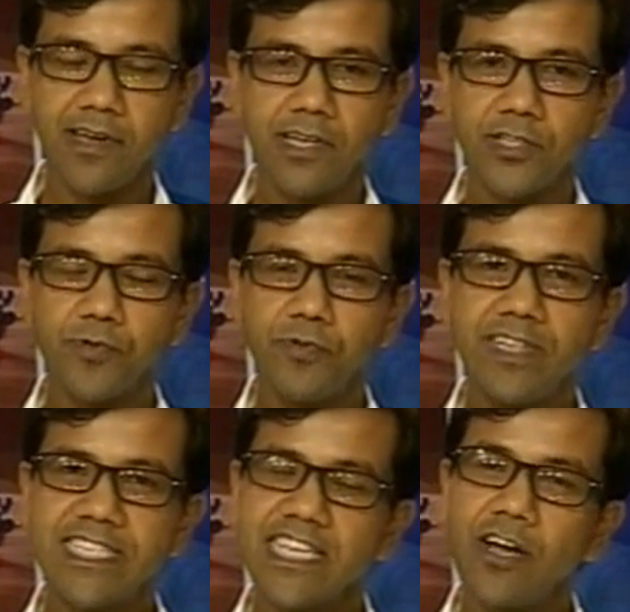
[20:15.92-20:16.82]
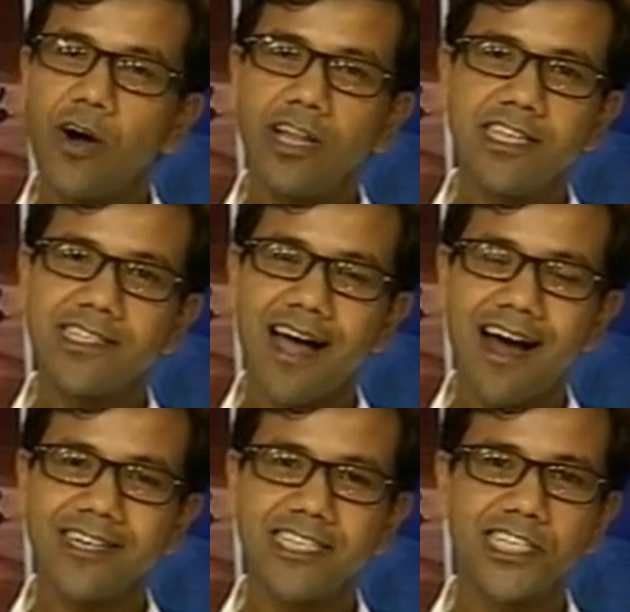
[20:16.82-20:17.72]
So we will see all these
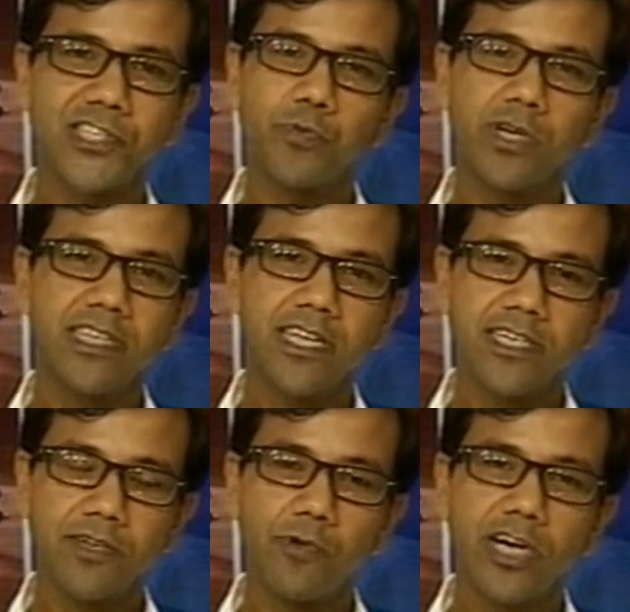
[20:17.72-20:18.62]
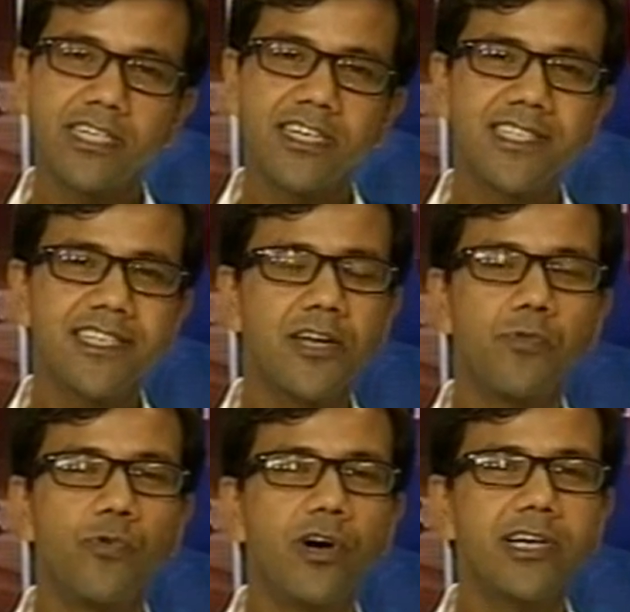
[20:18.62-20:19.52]
artists, what does their
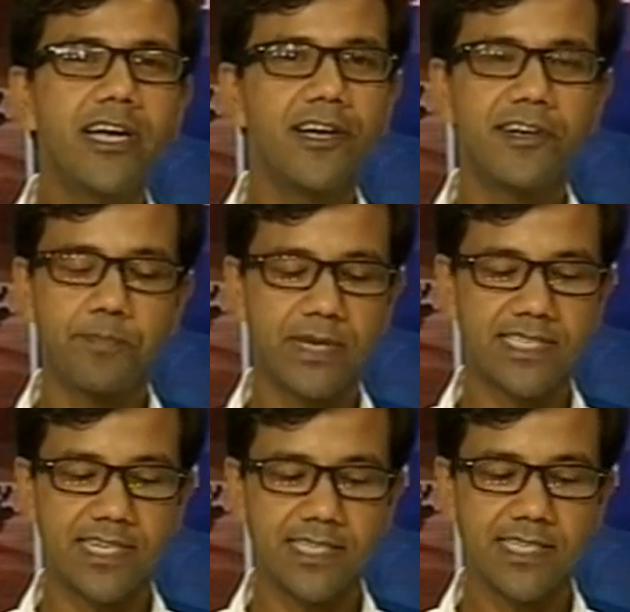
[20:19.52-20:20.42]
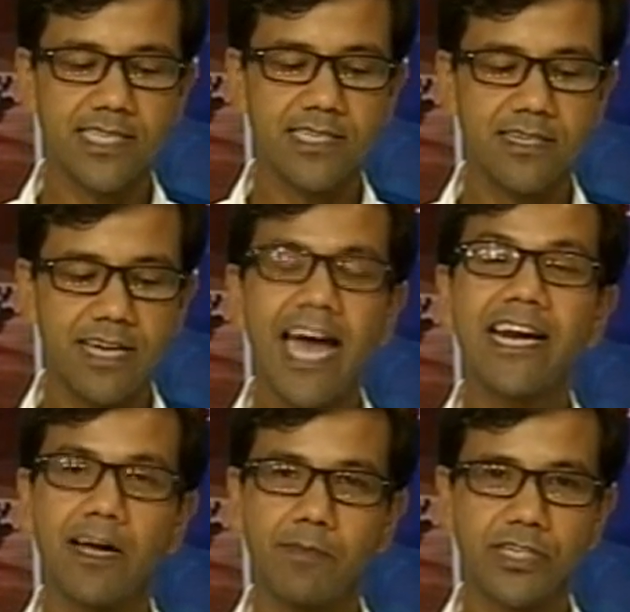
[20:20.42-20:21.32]
work represents. And
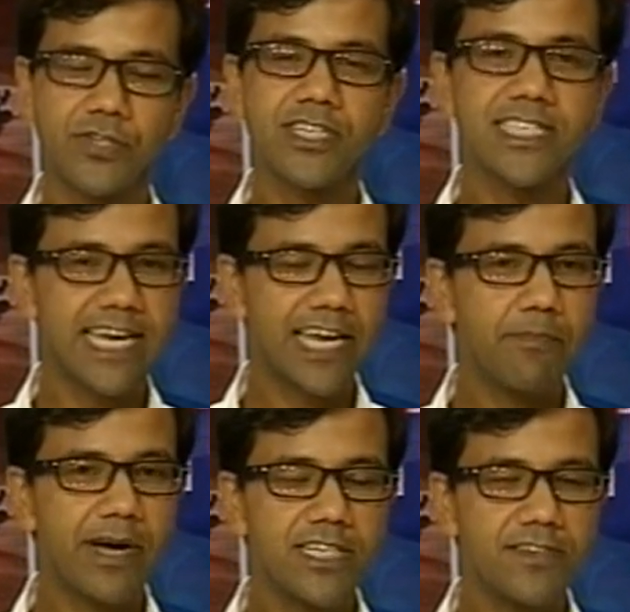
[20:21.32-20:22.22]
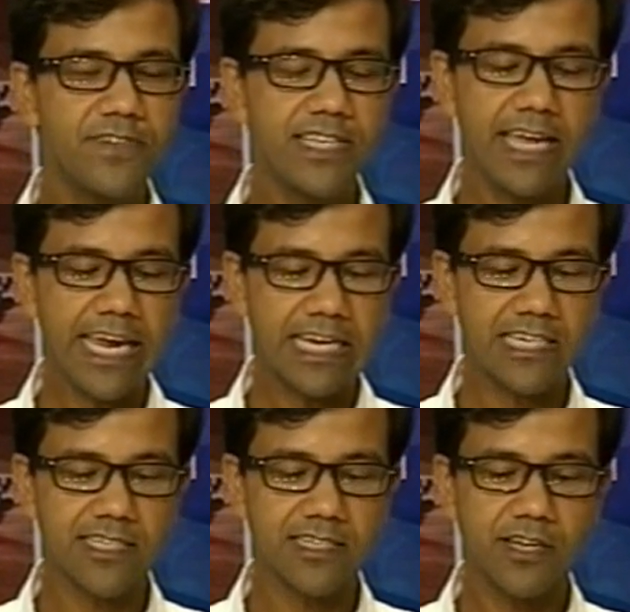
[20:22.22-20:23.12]
coming to the second part of it, the
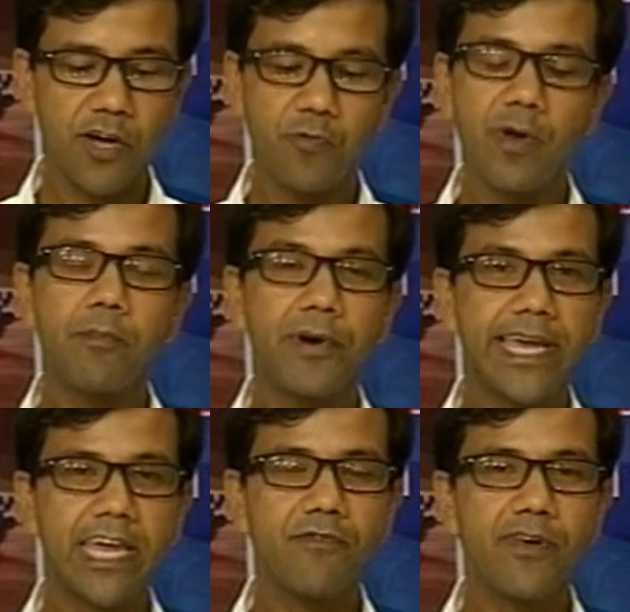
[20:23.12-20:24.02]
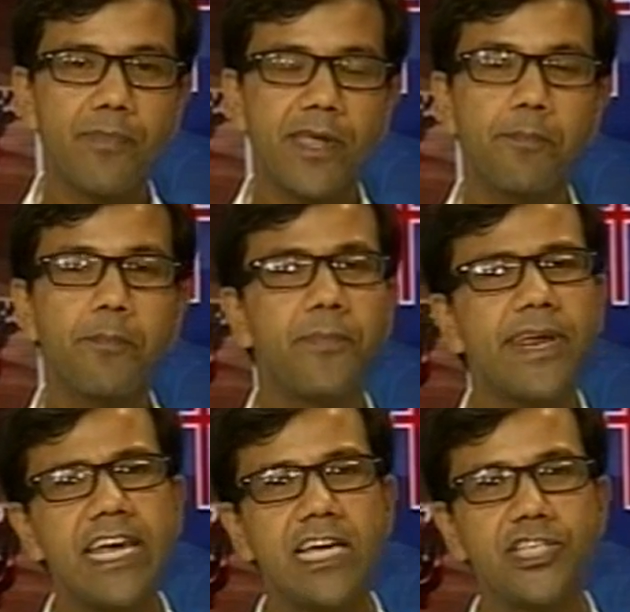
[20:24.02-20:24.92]
Indian, will begin from the
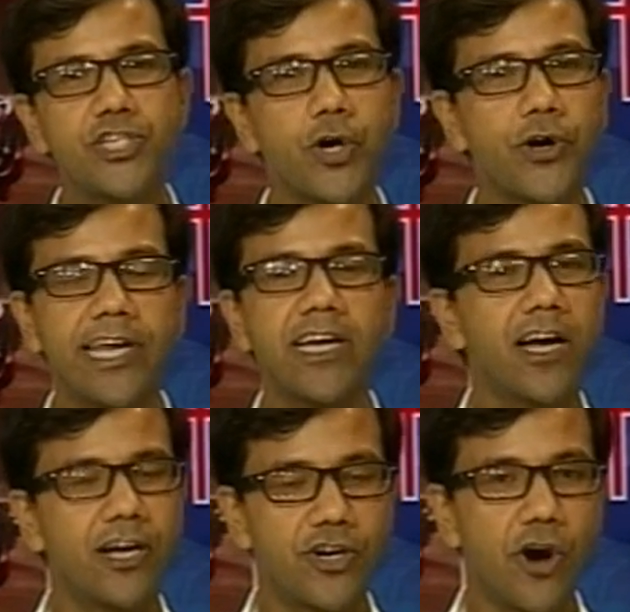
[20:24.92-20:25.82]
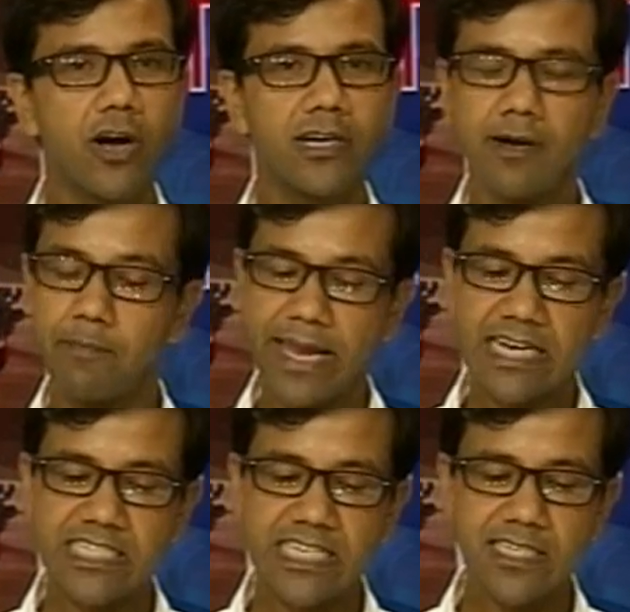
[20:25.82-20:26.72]
prehistoric rock
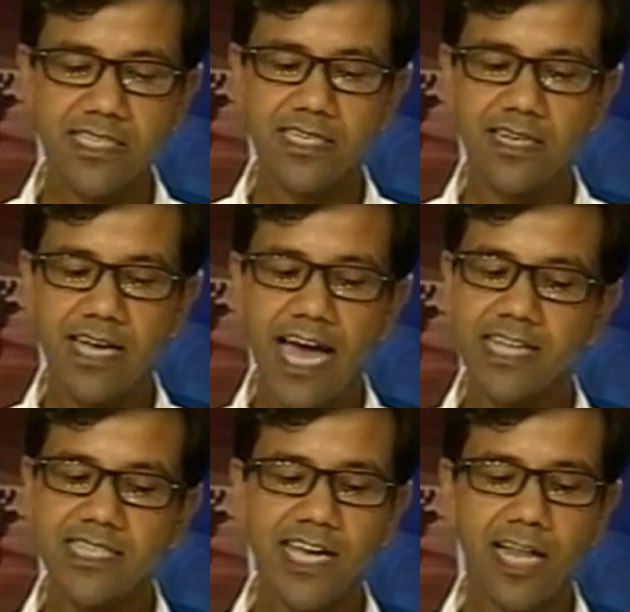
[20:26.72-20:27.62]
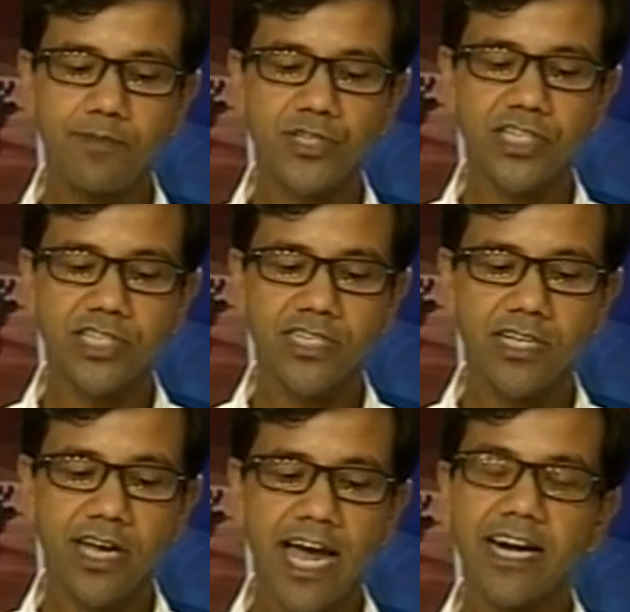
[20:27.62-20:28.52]
paintings and sculptures
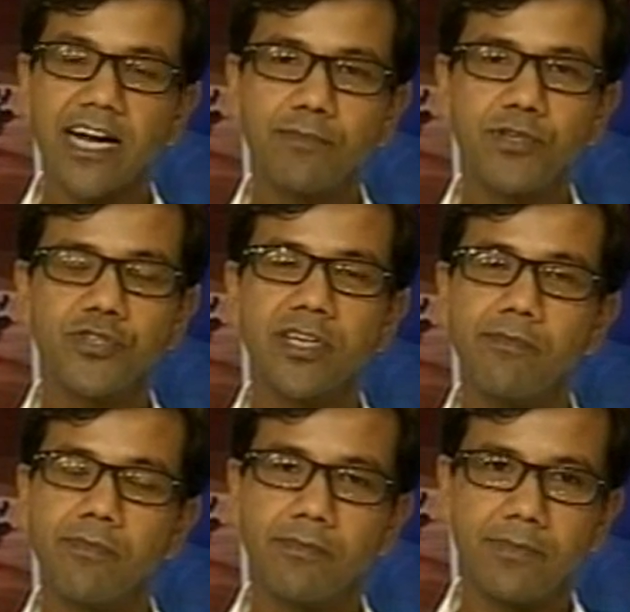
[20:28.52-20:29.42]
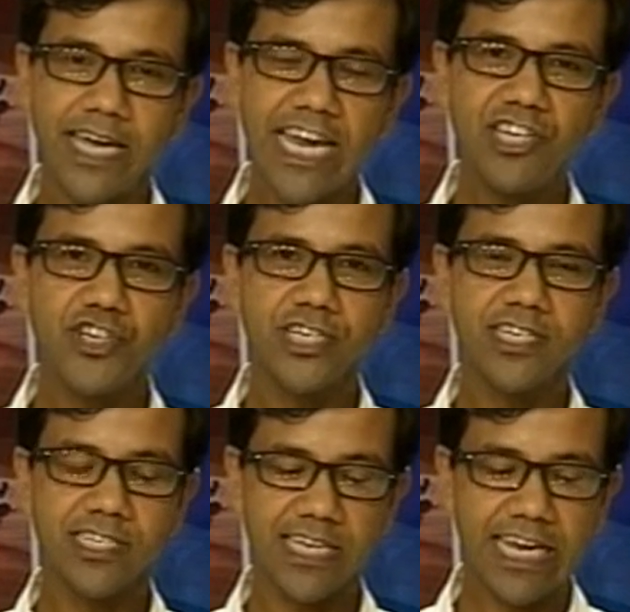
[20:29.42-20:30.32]
and come to the
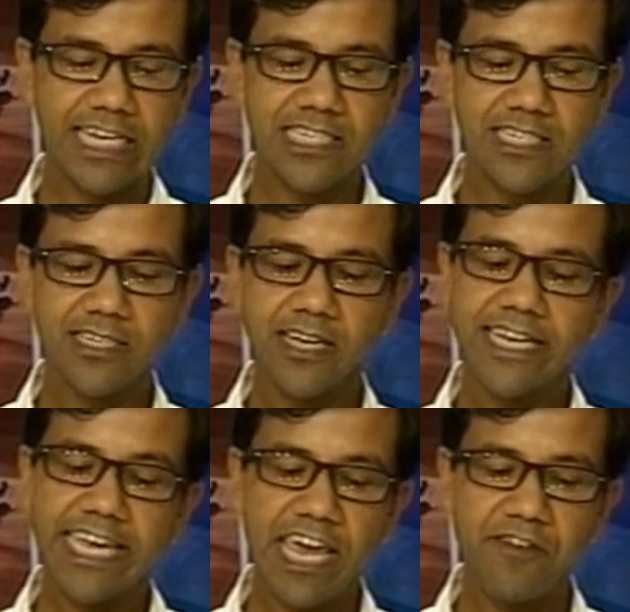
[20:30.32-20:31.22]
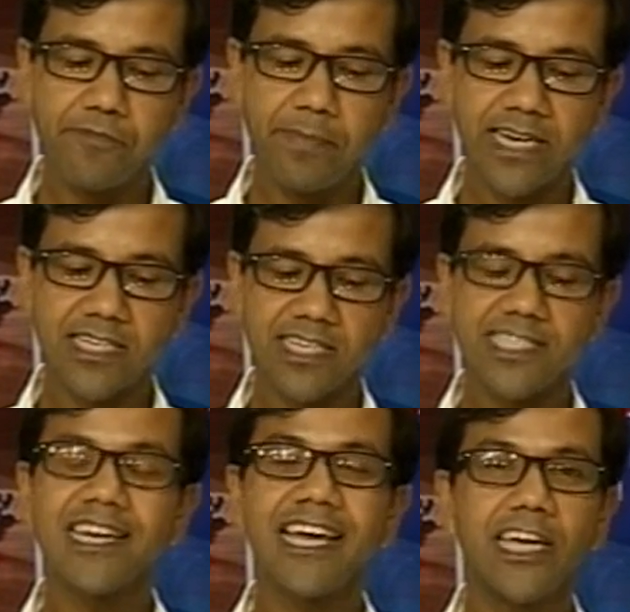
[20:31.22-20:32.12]
ancient Indian cave
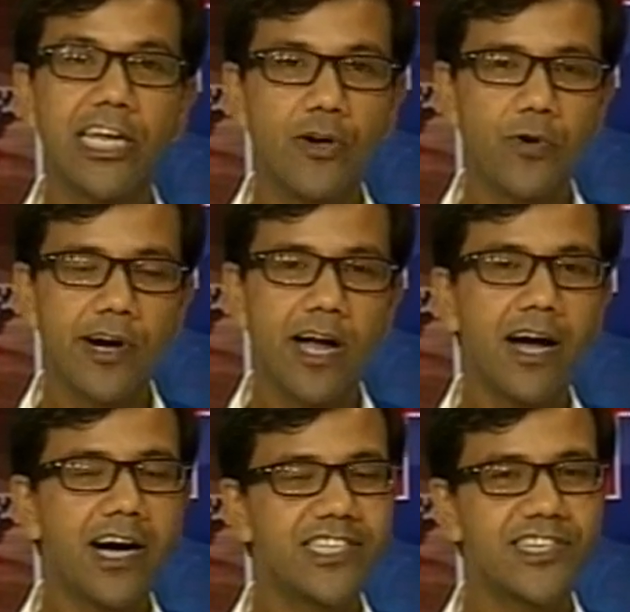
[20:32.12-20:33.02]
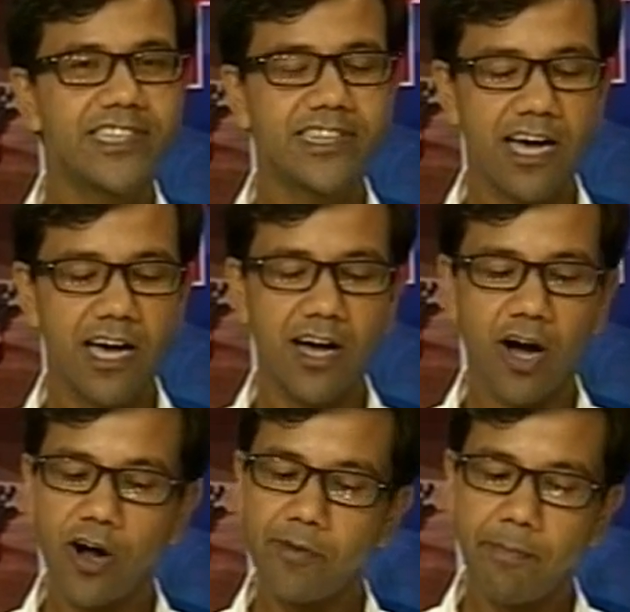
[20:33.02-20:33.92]
paintings like Ellora, Ajanta
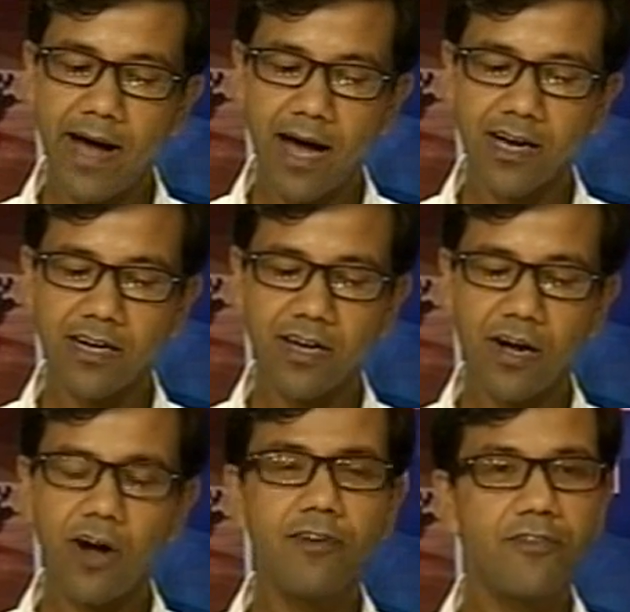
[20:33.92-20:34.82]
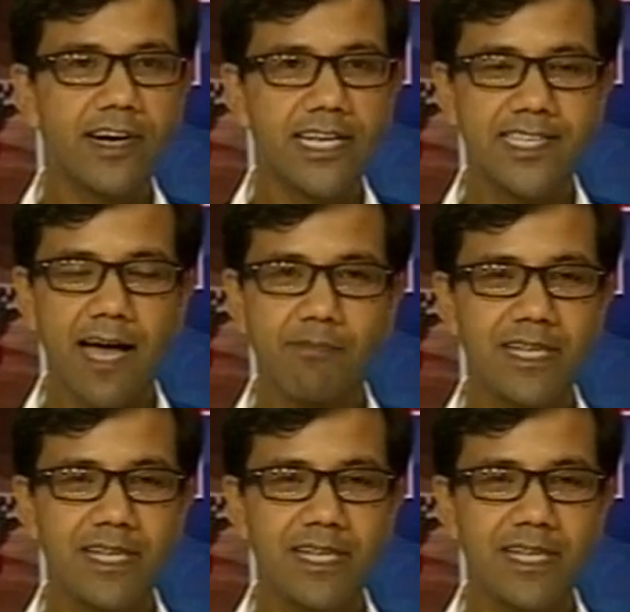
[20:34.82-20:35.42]
or Bagh, or for example